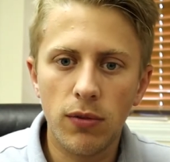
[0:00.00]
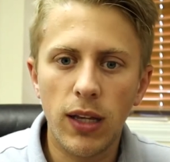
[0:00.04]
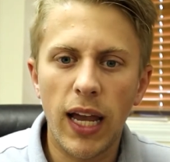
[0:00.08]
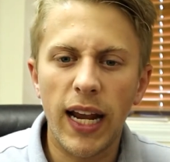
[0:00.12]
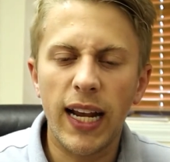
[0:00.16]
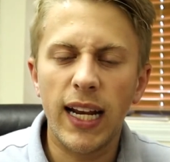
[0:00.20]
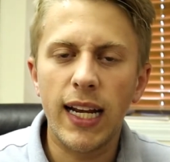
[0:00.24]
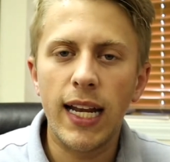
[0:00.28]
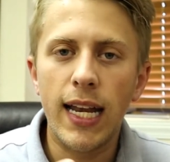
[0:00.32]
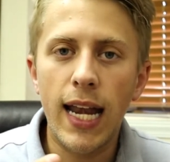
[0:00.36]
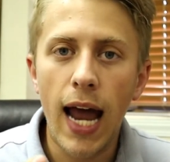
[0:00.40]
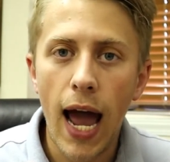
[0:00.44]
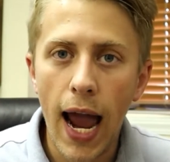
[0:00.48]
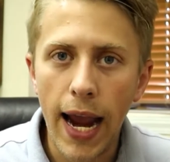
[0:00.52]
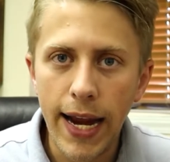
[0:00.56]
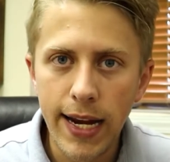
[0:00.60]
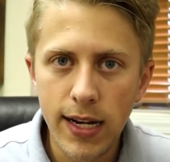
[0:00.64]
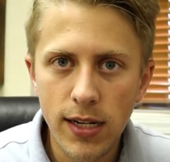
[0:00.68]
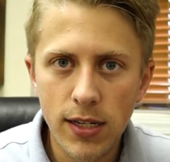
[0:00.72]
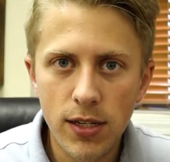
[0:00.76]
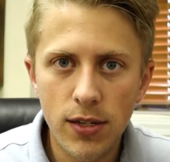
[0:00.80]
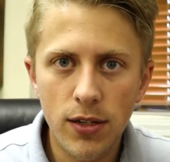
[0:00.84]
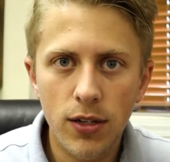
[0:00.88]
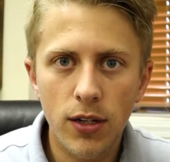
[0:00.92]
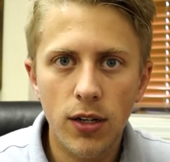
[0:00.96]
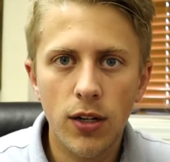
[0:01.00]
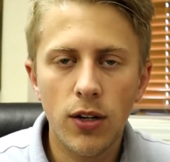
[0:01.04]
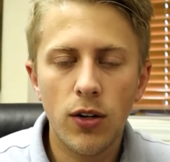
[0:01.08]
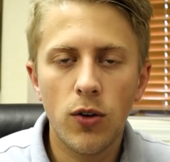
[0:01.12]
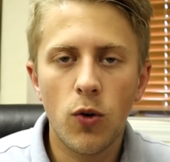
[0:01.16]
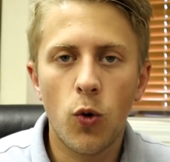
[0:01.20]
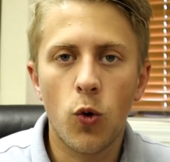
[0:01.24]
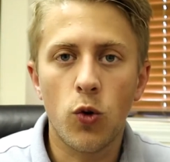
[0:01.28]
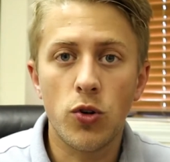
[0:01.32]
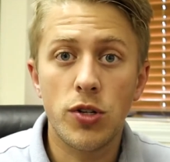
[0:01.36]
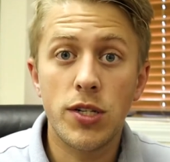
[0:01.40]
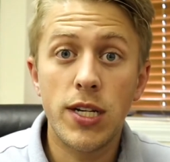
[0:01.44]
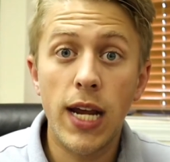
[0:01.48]
like night
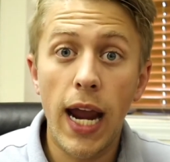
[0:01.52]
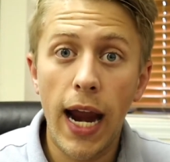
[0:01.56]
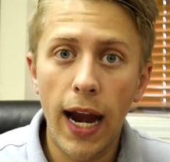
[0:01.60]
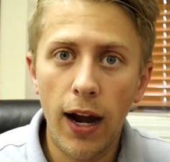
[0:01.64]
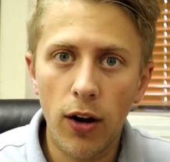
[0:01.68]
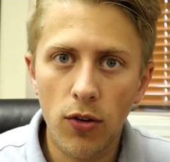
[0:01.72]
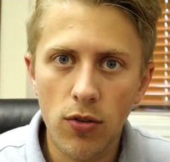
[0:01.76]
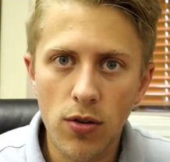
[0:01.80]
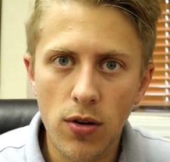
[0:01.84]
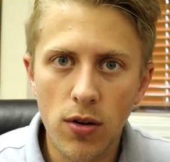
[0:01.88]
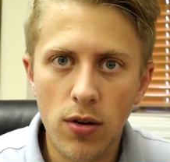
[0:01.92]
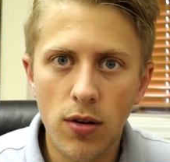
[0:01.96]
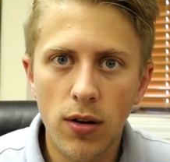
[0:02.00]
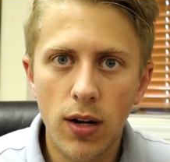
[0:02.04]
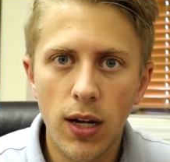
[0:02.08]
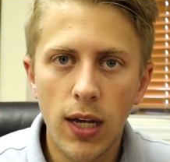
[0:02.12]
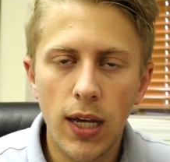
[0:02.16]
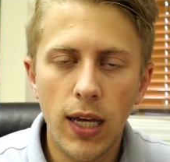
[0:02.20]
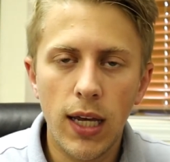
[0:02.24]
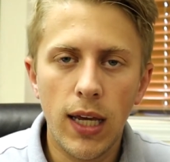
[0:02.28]
or terror.